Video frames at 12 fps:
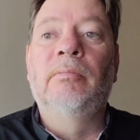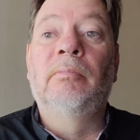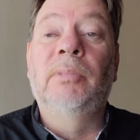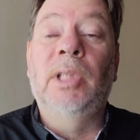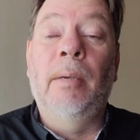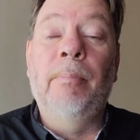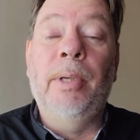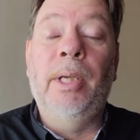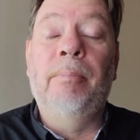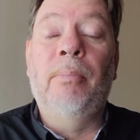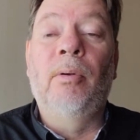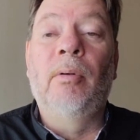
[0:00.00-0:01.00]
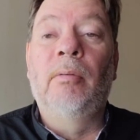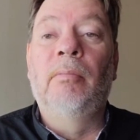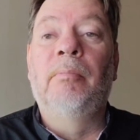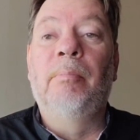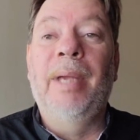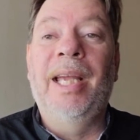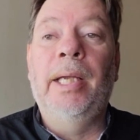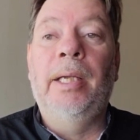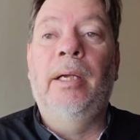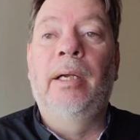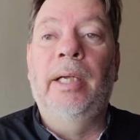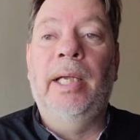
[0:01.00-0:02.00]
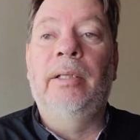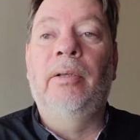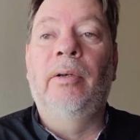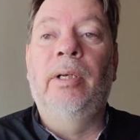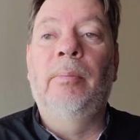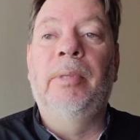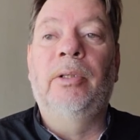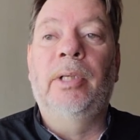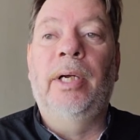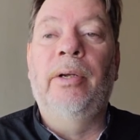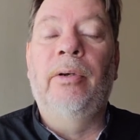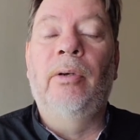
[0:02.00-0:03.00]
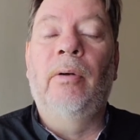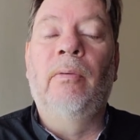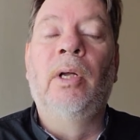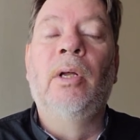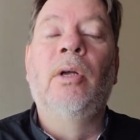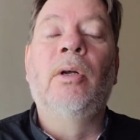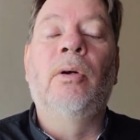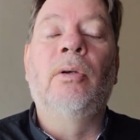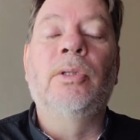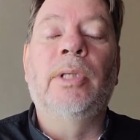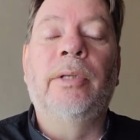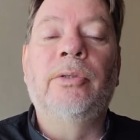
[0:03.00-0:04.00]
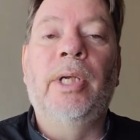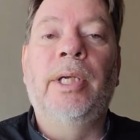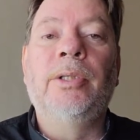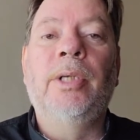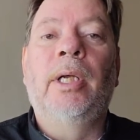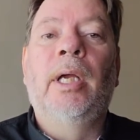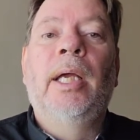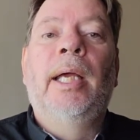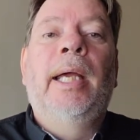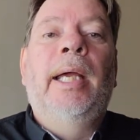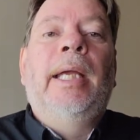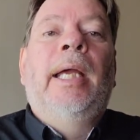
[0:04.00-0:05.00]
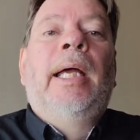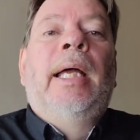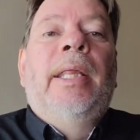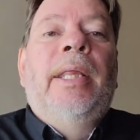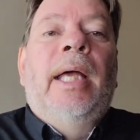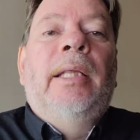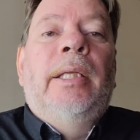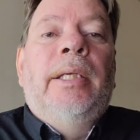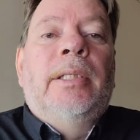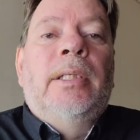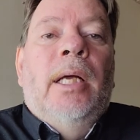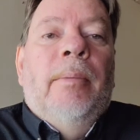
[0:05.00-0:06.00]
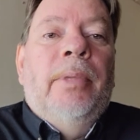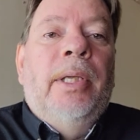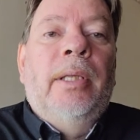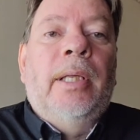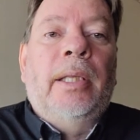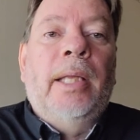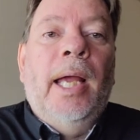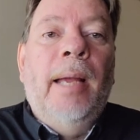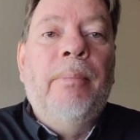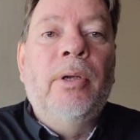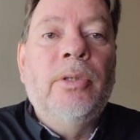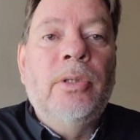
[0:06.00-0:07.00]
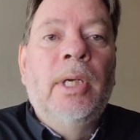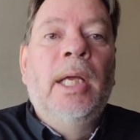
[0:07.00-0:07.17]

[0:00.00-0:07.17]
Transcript: some people may get a little bit tired of constant changing. Hey, that is something that happens.